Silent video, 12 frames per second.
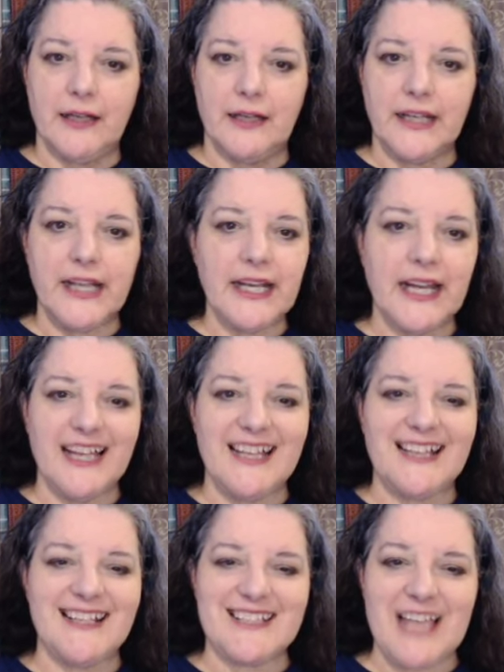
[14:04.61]
Knitting
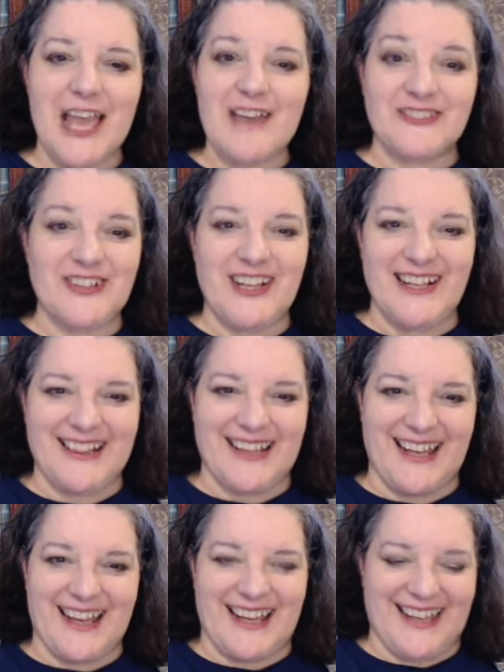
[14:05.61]
is
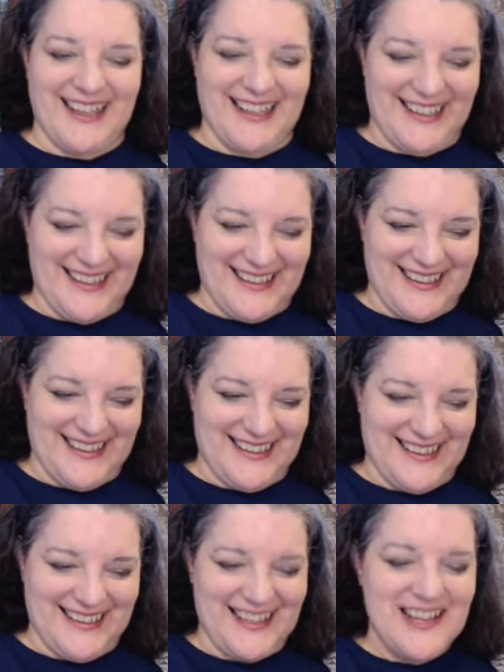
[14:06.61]
everything.
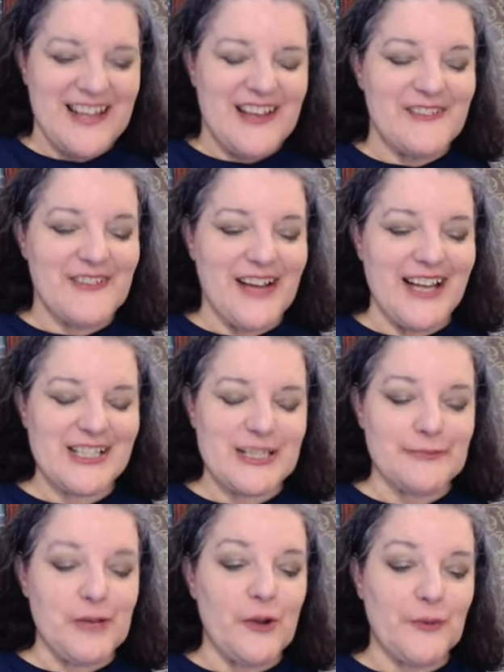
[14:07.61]
Finding
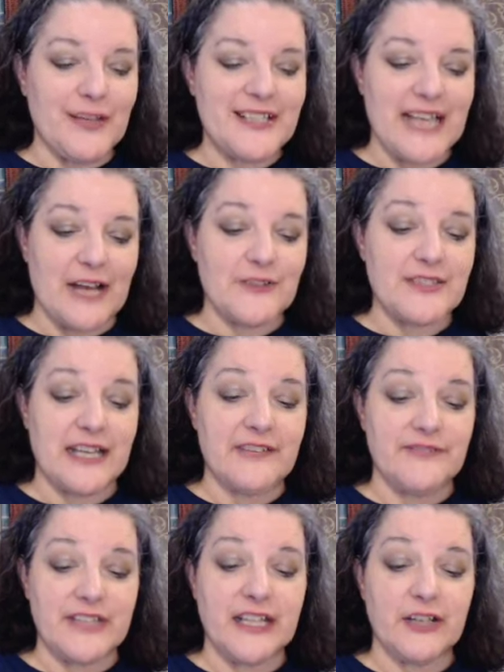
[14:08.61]
small wins outside
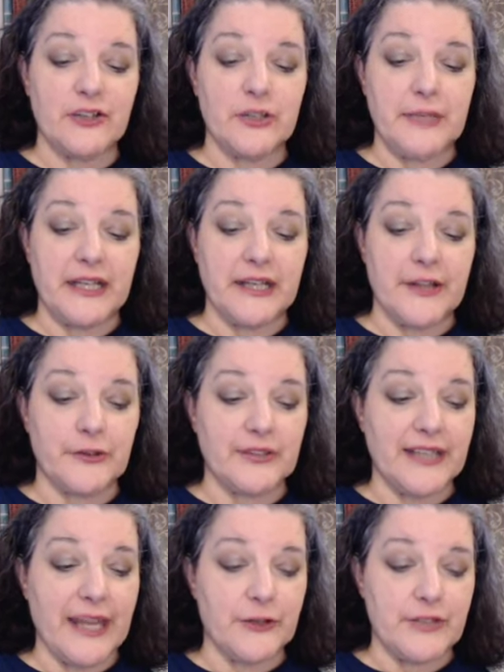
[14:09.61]
of knitting could be another
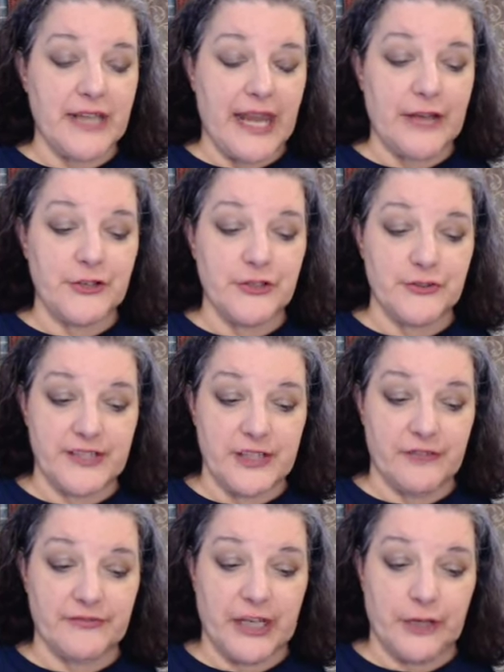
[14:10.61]
layer to add to your
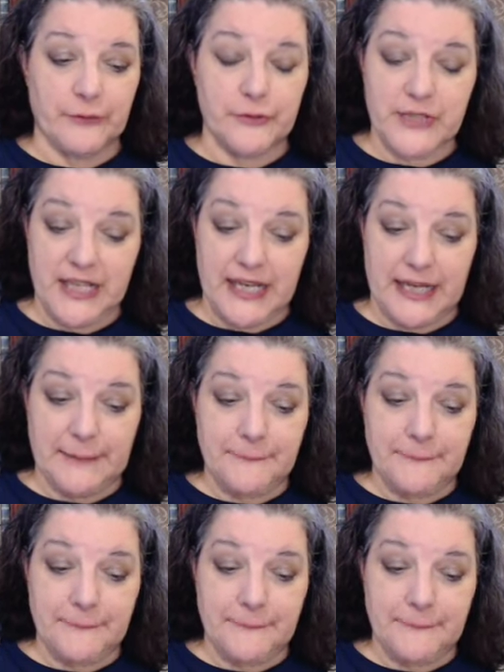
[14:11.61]
self-care routine.